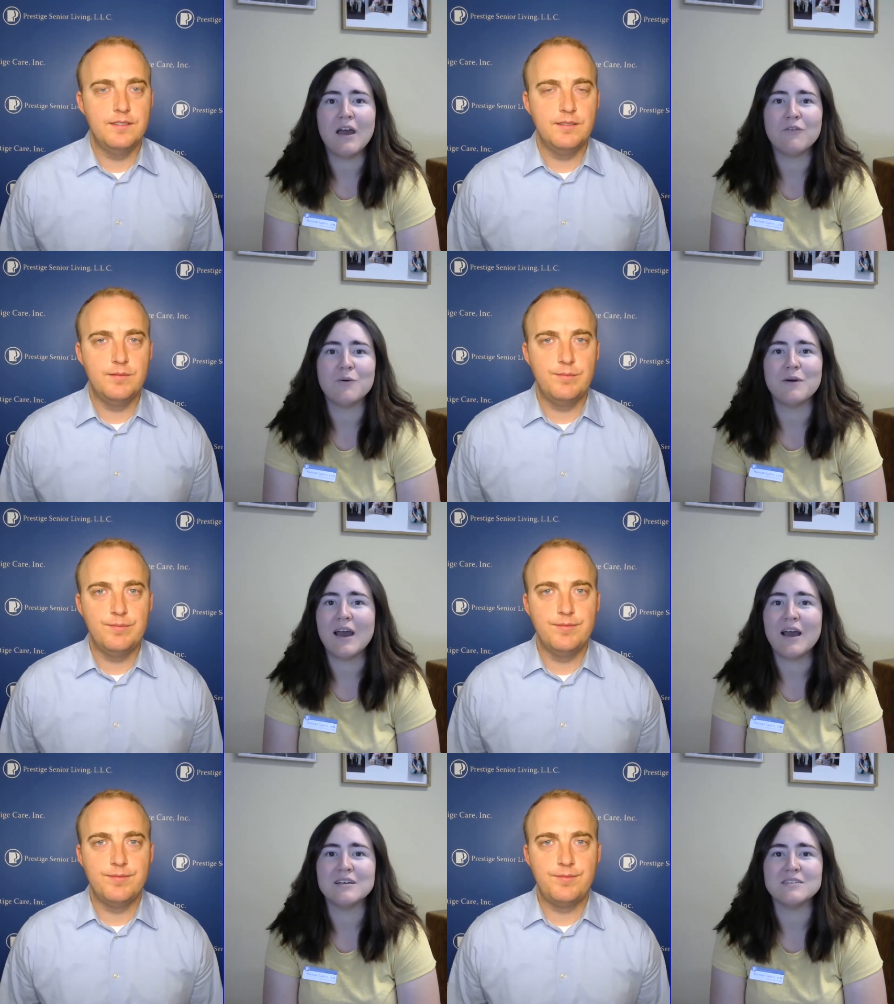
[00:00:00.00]
Speaker 1: everyone
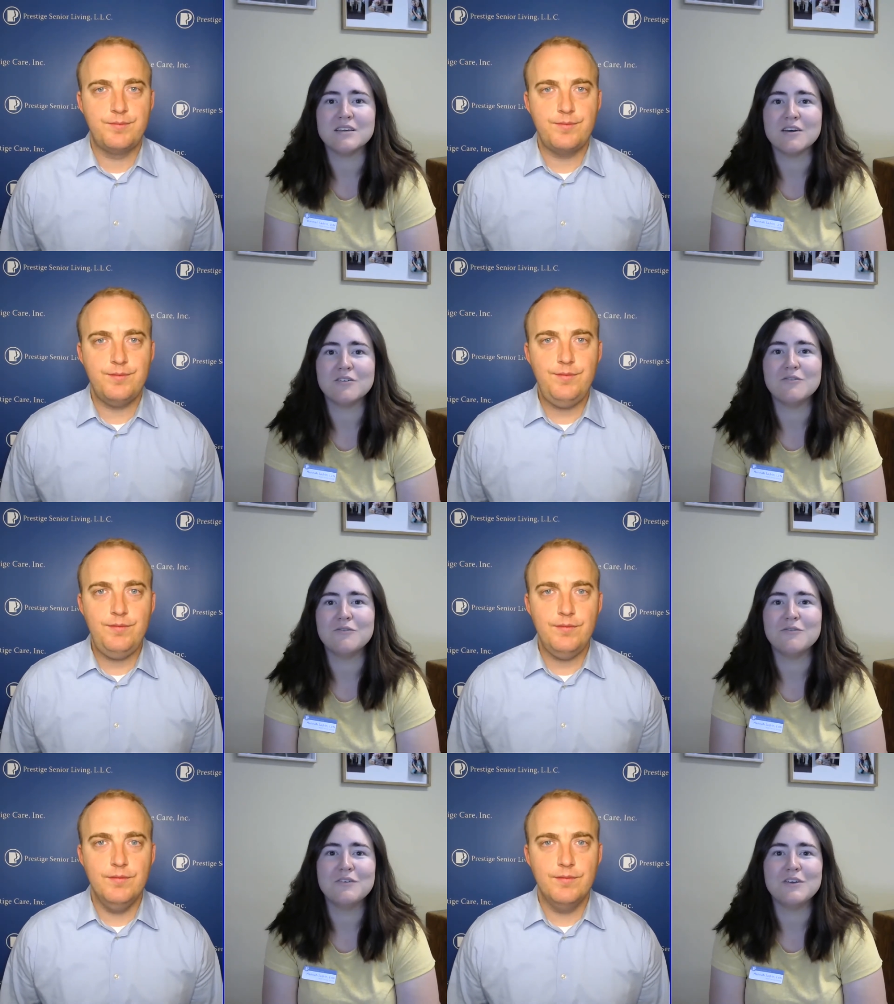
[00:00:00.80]
has a
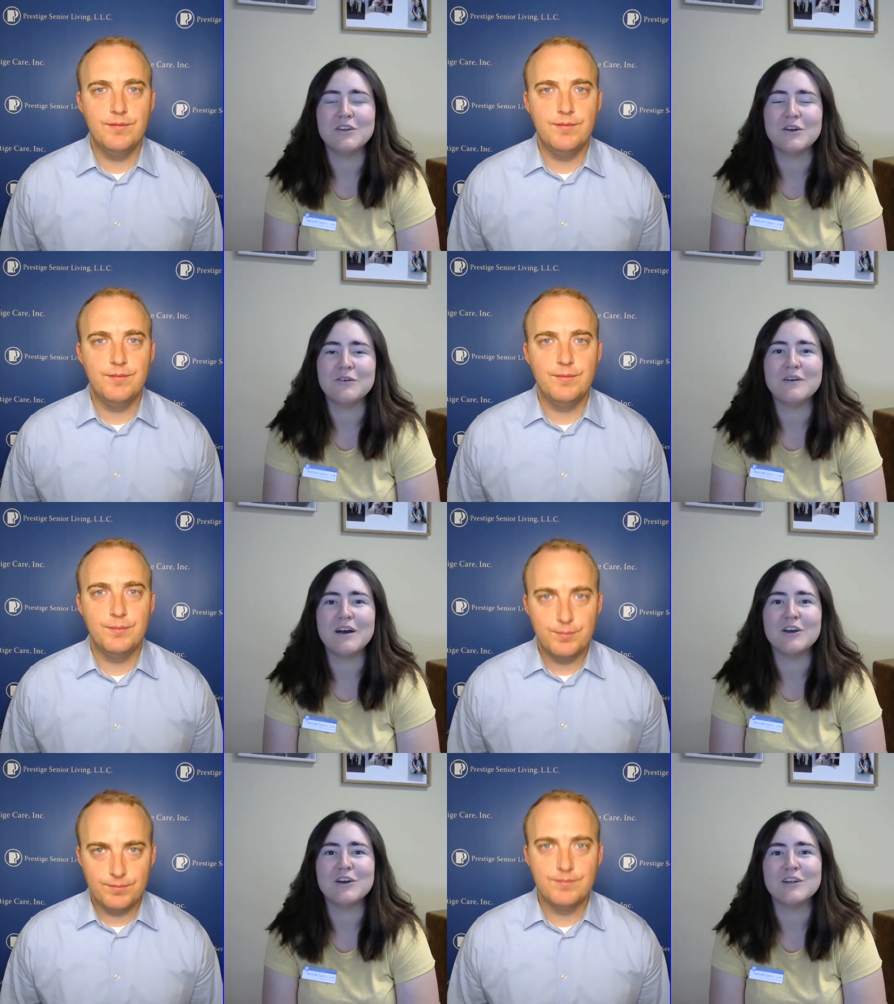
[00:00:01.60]
you know
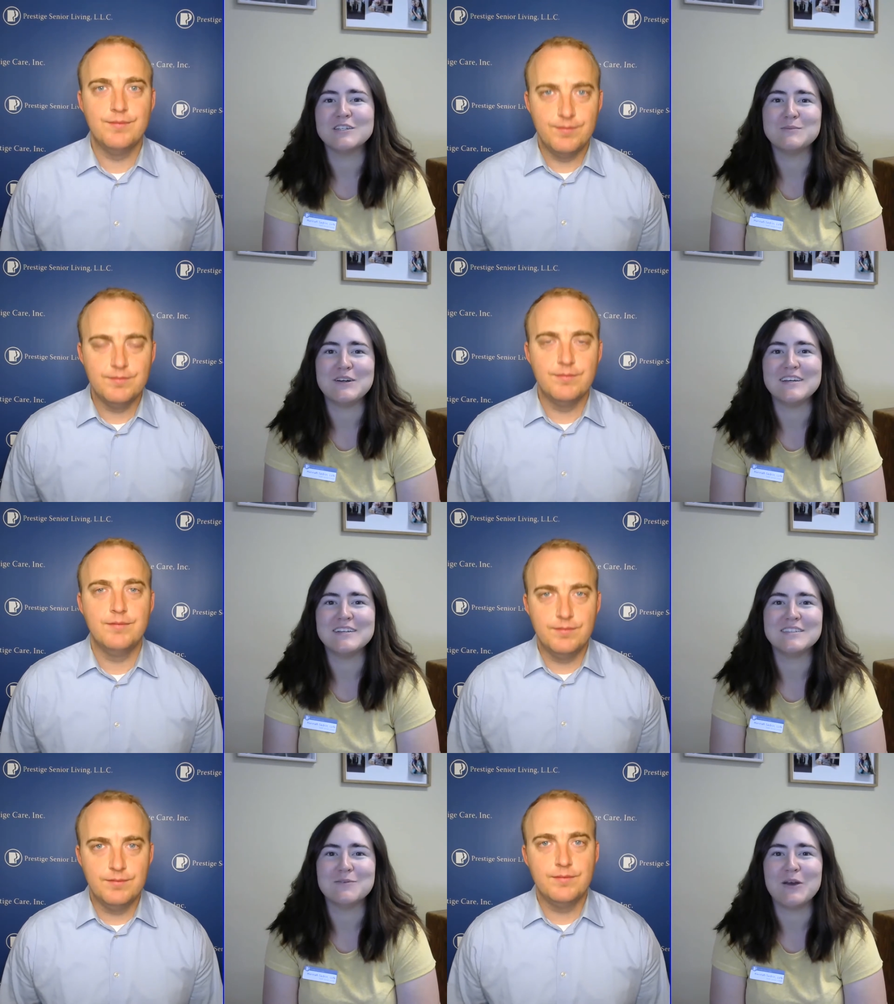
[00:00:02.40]
a good
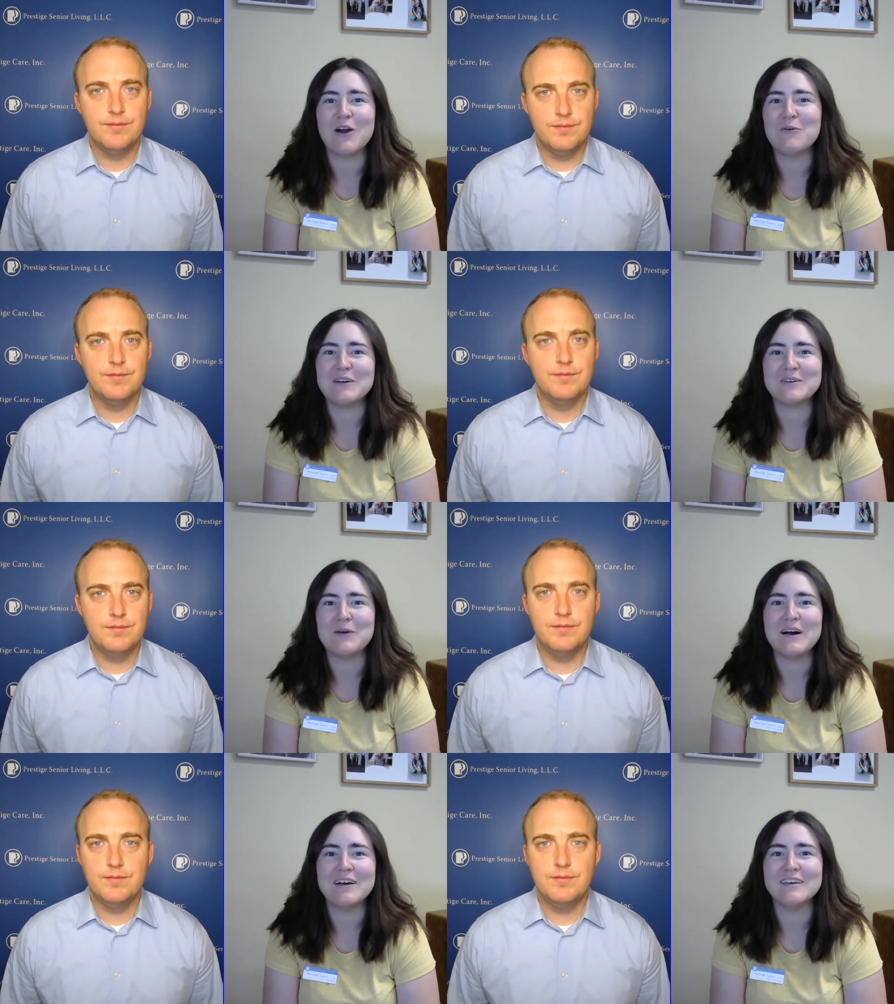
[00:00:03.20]
experience, and we all work
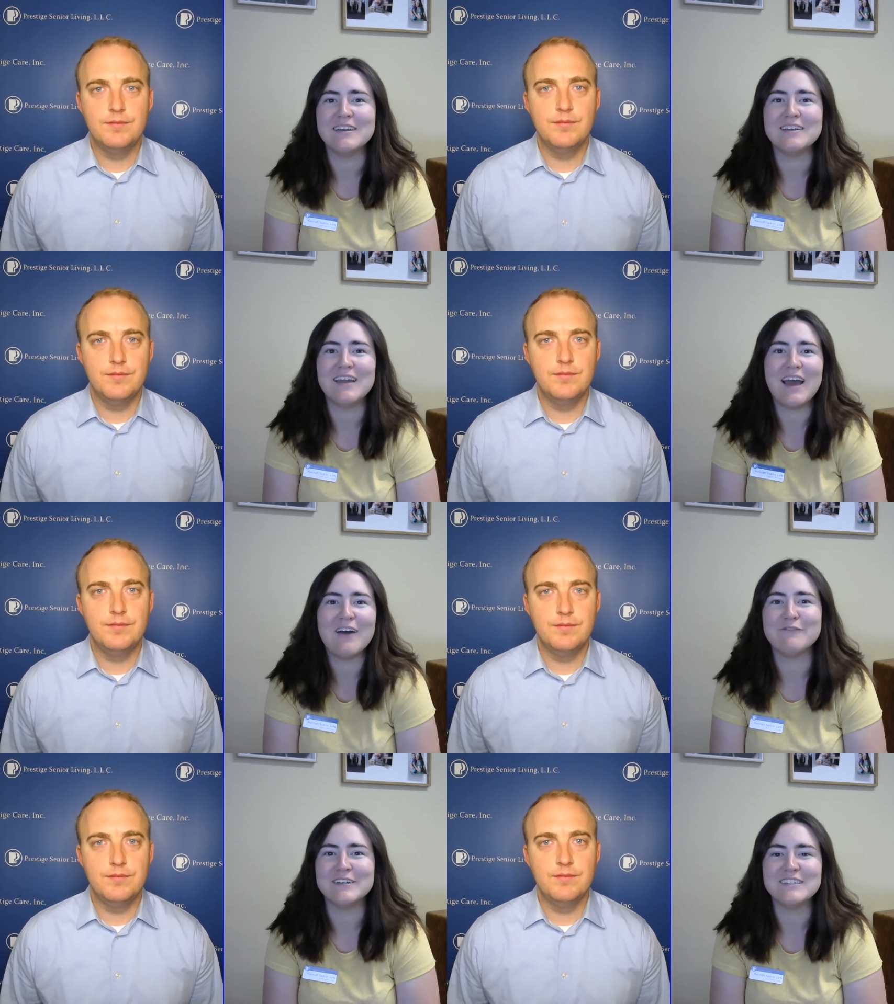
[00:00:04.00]
well and
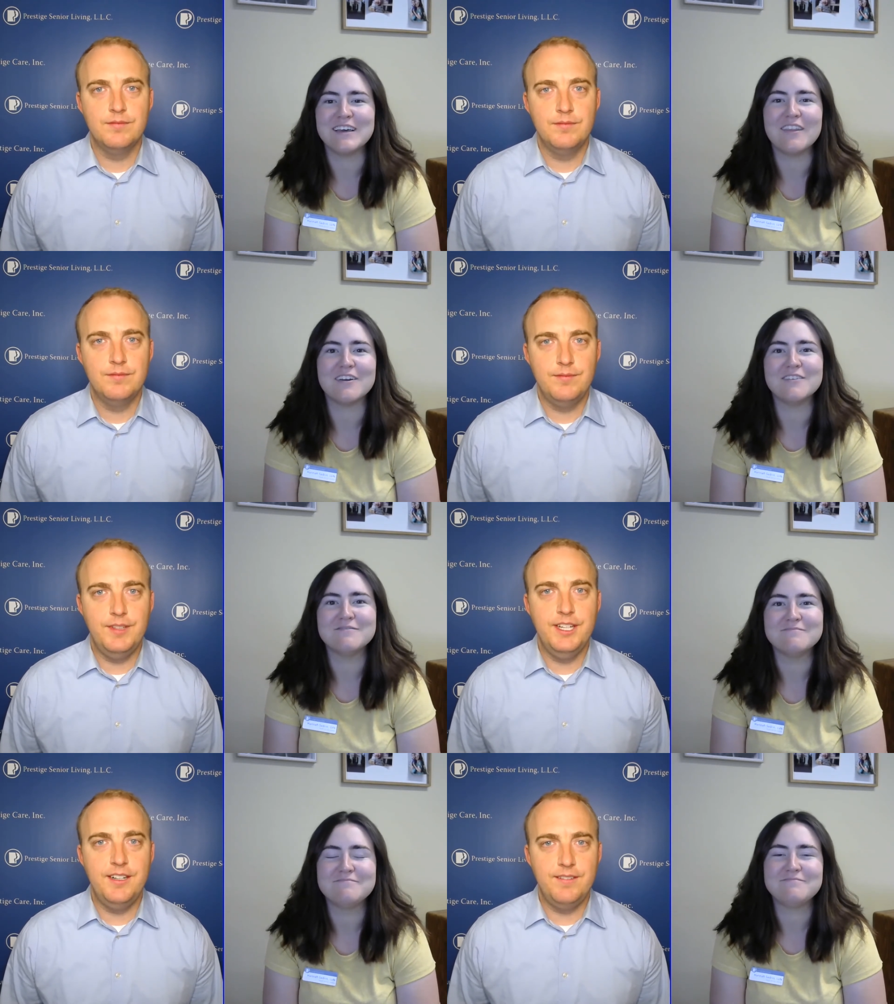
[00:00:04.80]
have fun together.
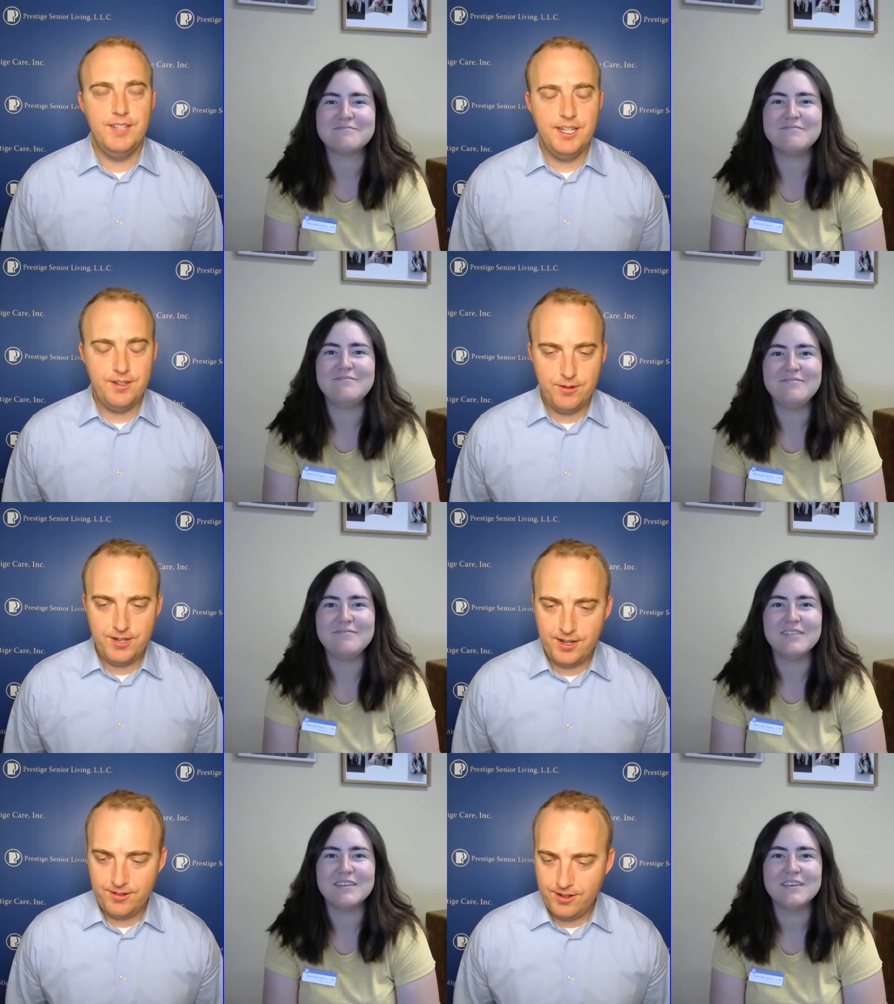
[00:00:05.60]
Speaker 2: Yeah,
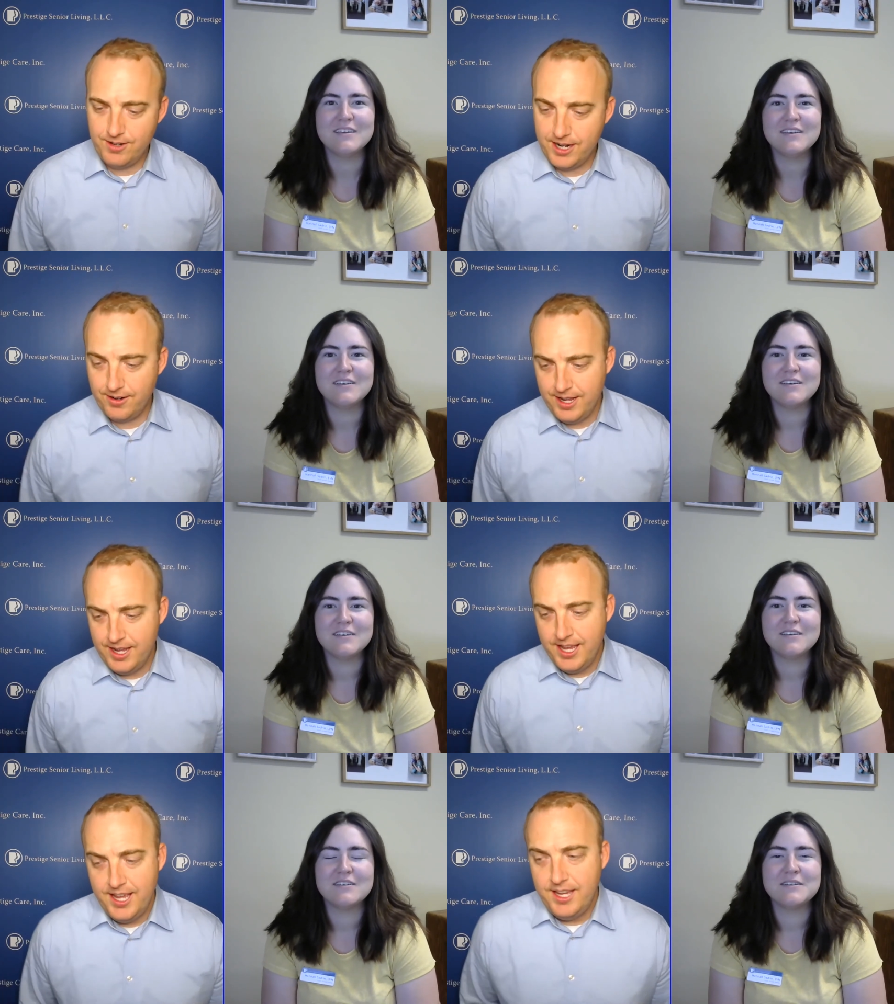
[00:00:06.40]
no doubt, no doubt.
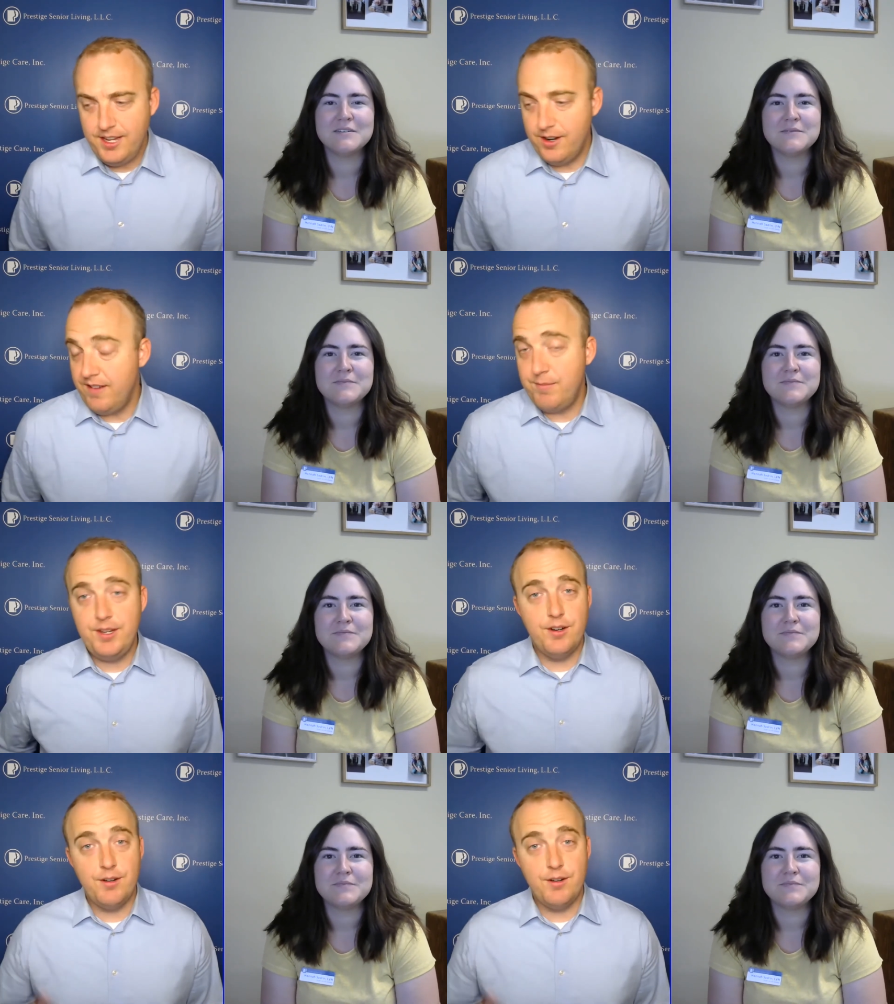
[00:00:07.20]
You know, I've been